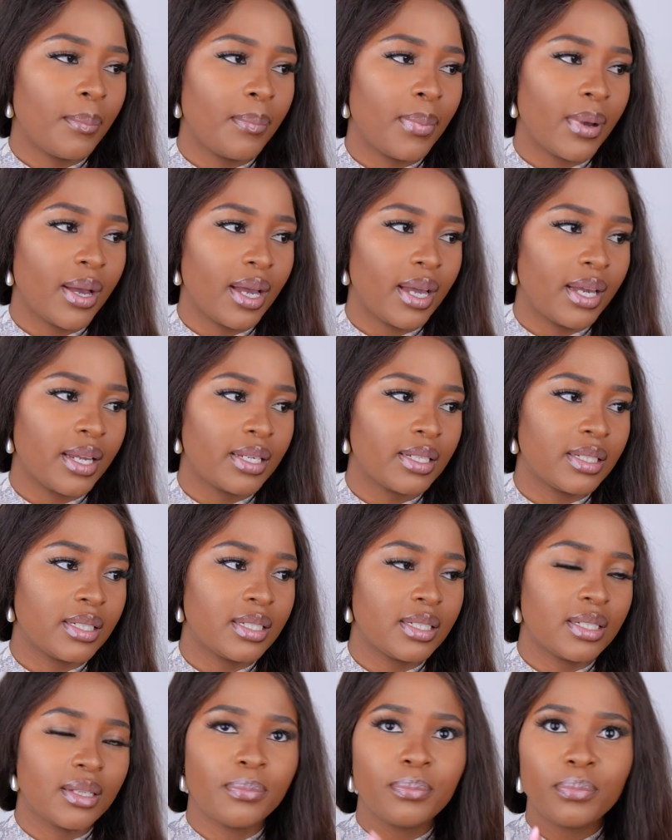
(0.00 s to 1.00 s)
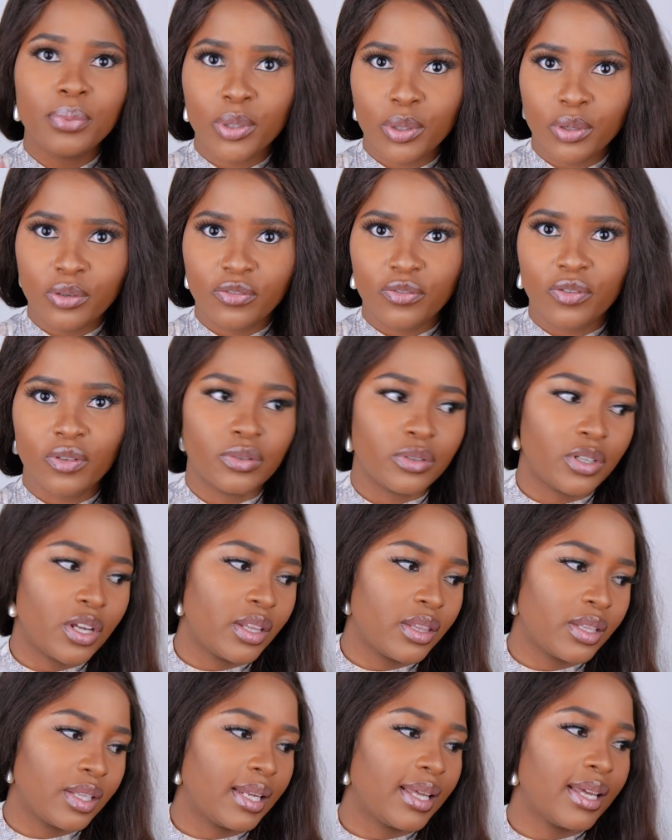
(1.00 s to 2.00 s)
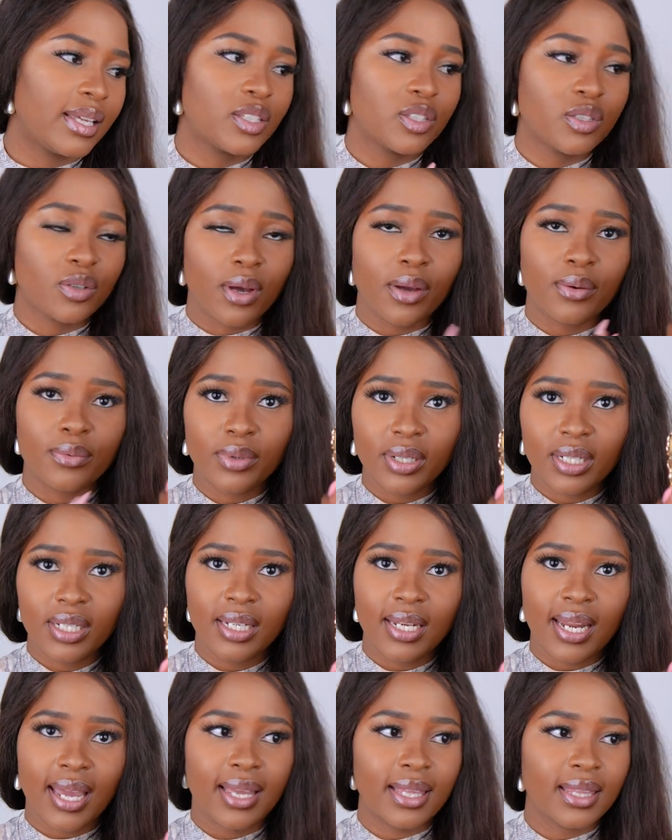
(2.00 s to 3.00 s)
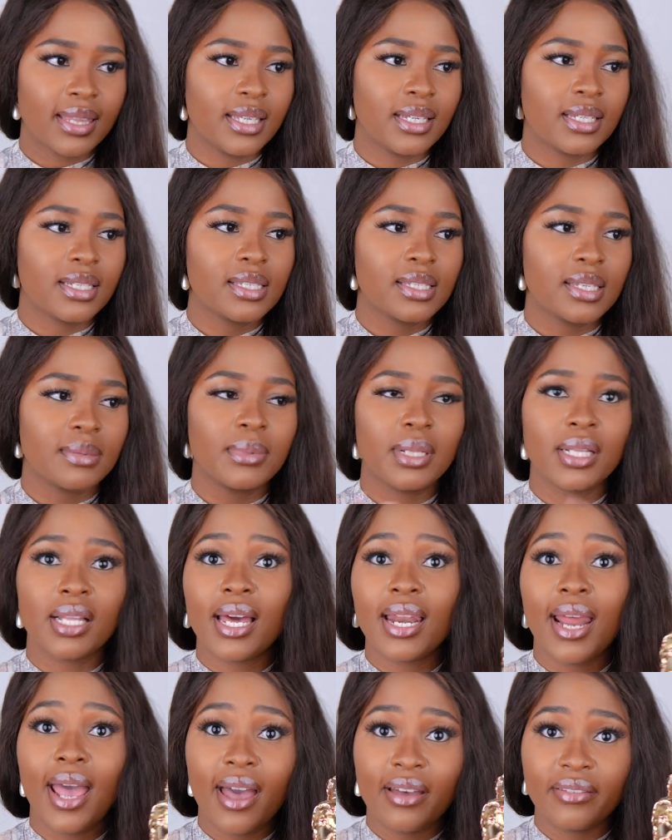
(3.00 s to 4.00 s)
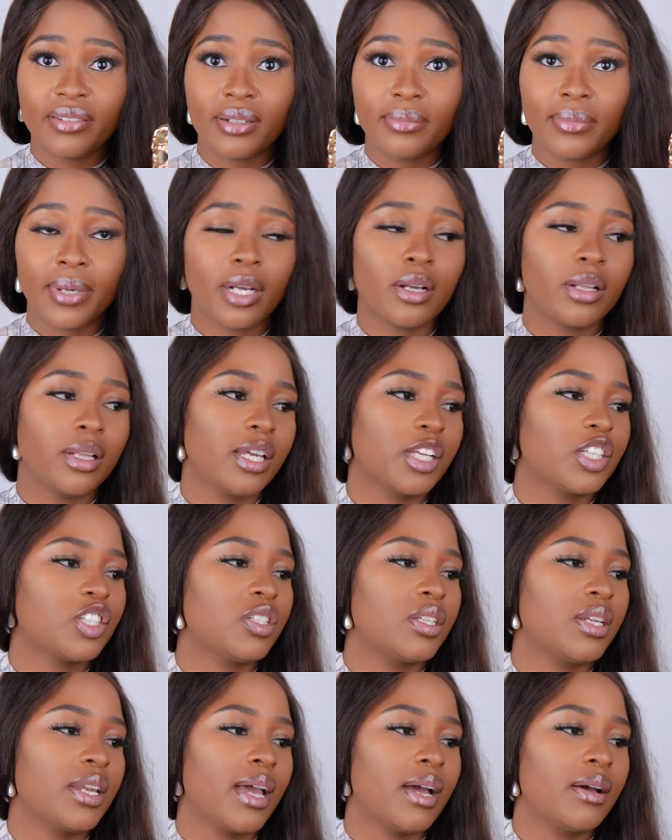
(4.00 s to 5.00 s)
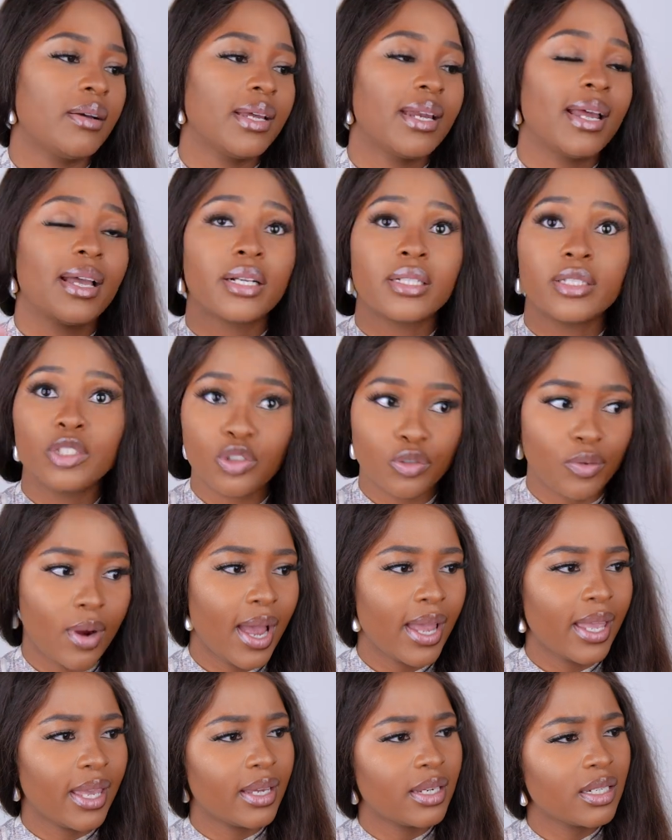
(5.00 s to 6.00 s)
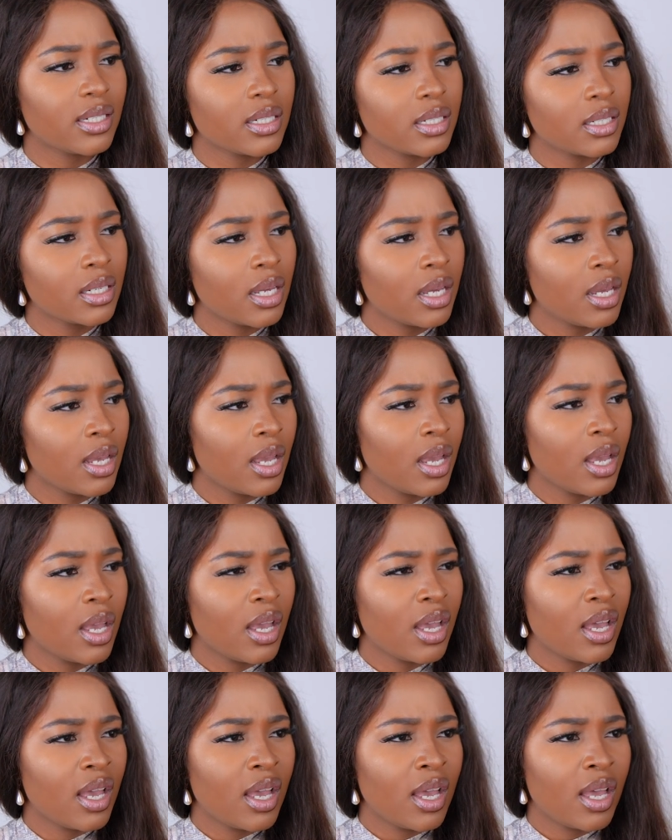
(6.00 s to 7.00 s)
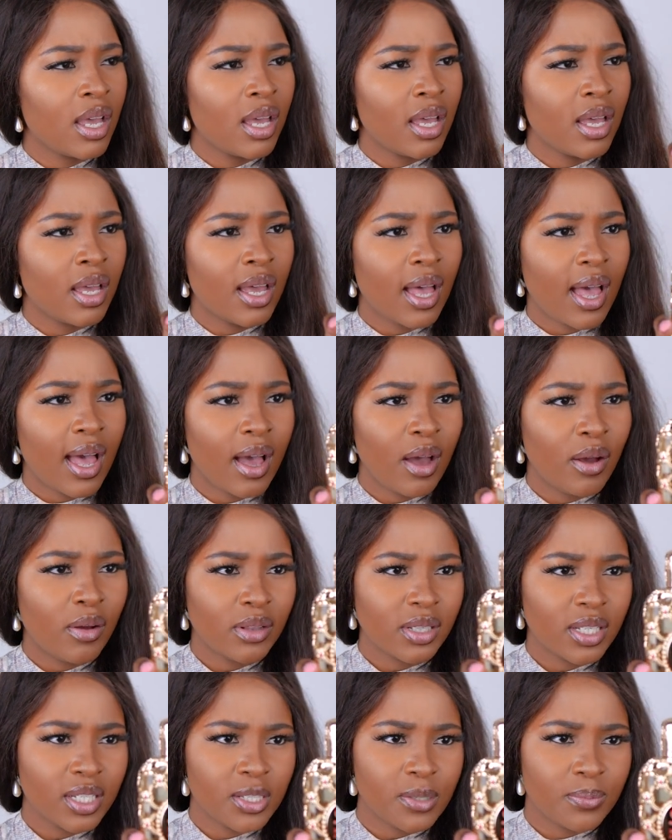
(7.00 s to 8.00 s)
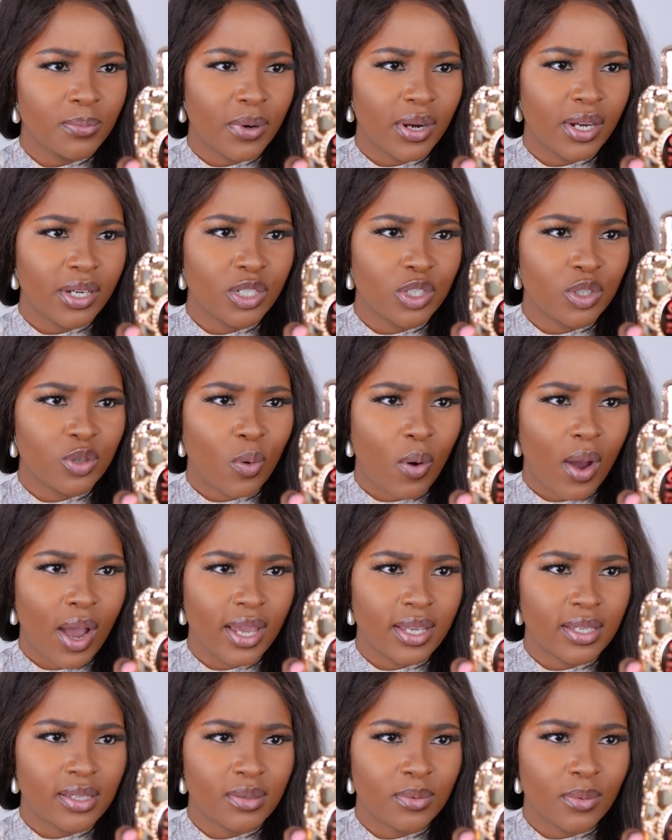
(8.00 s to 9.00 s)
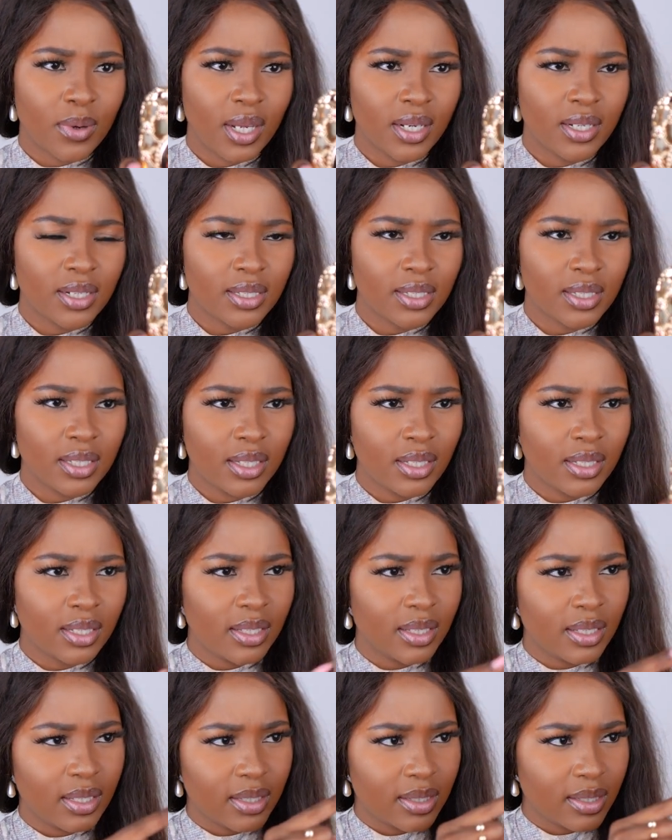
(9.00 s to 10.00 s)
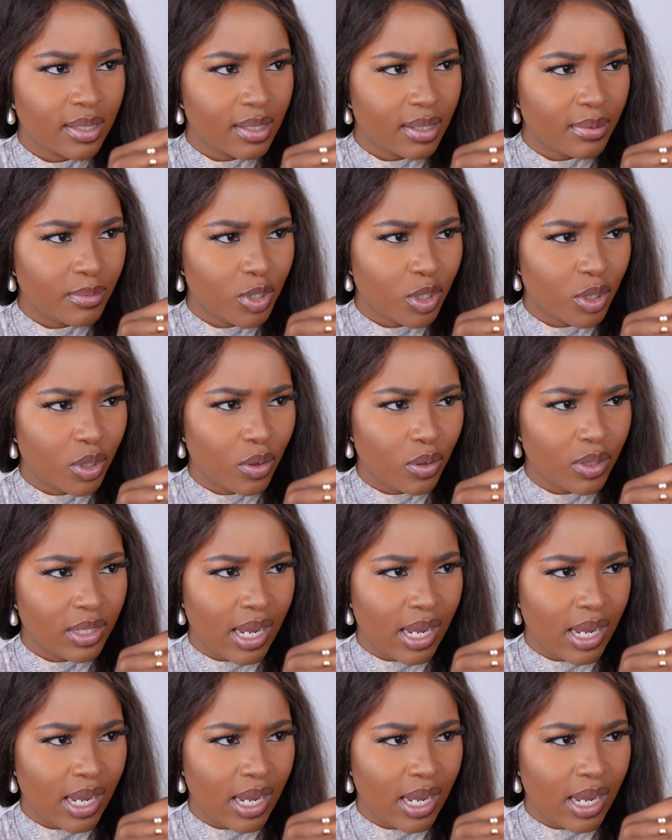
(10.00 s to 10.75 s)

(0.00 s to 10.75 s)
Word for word: but beautiful nonetheless. So I really like this. I'm glad I have it in my collection now and I could try it. I only sprayed twice. Why does it seem to go